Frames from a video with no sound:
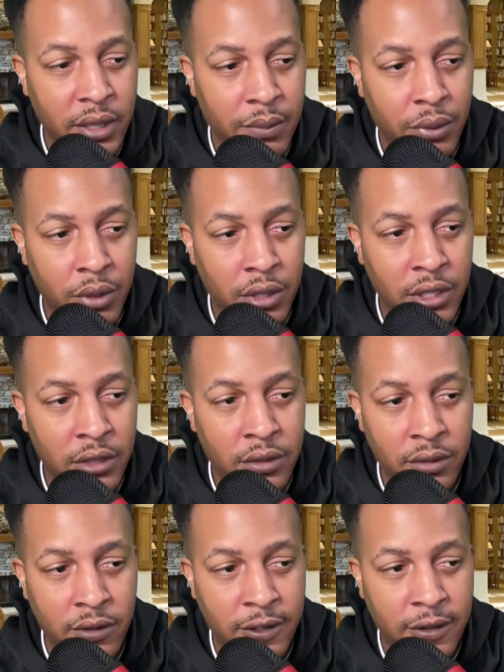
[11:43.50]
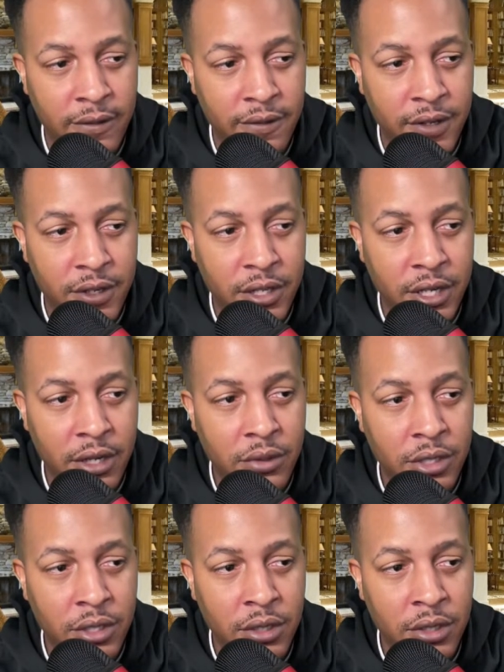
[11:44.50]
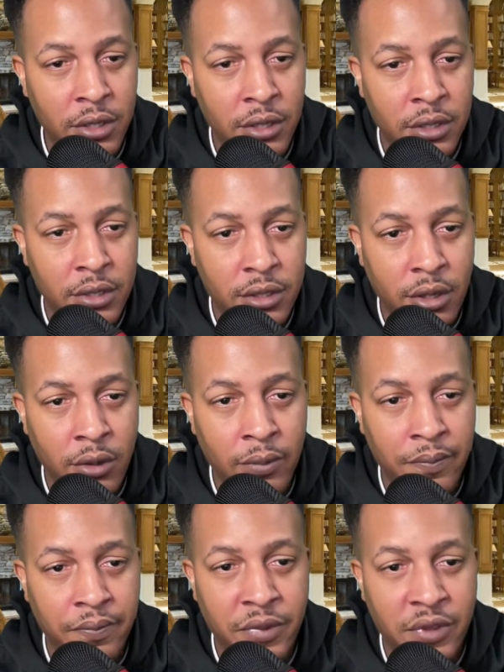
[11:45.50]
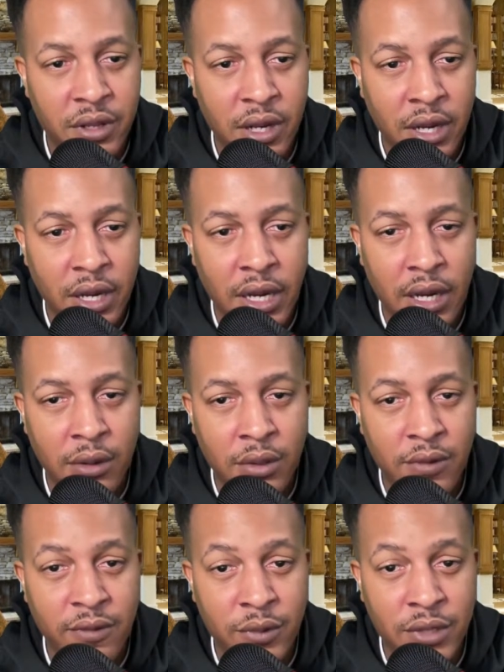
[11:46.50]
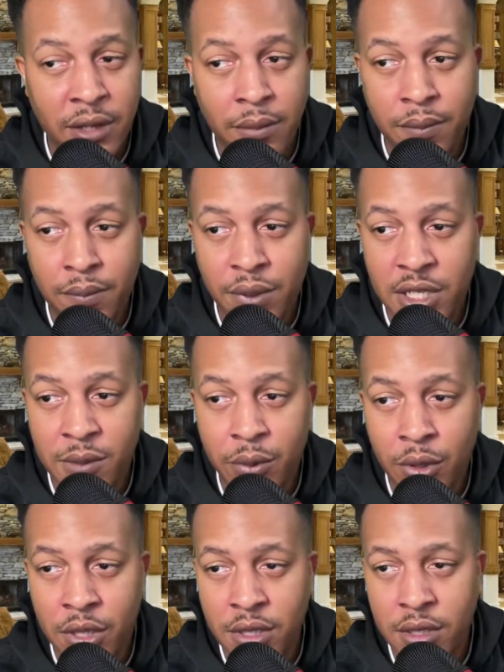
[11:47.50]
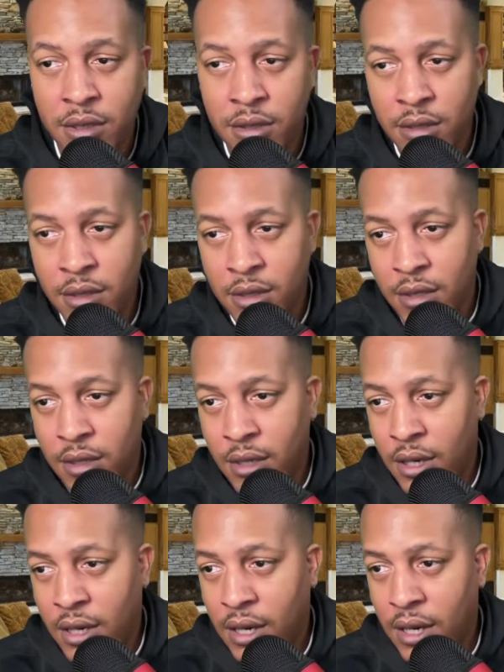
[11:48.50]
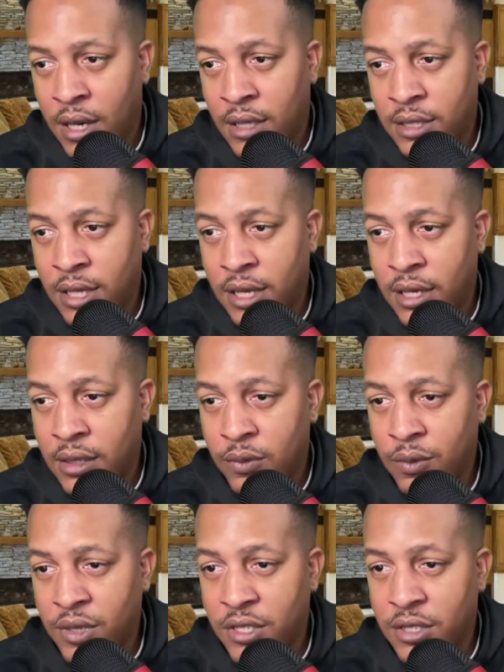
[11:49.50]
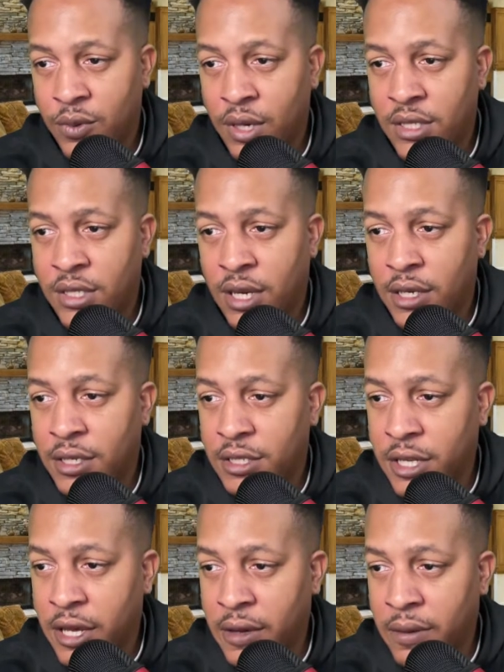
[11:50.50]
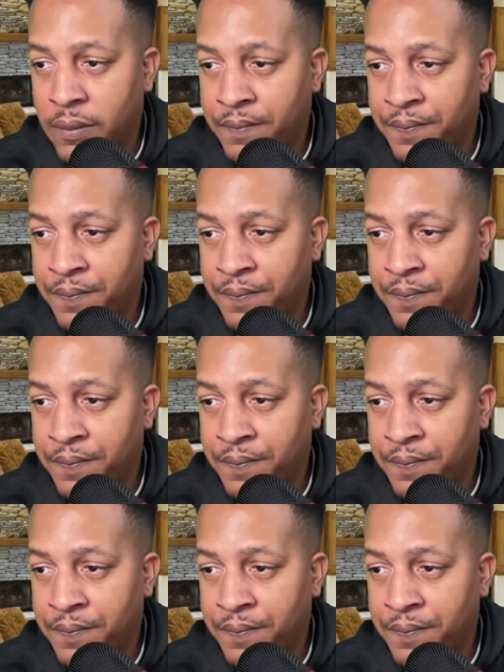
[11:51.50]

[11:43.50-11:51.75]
Portland fairly healthy, so with them plus points, I think is the right side in this game.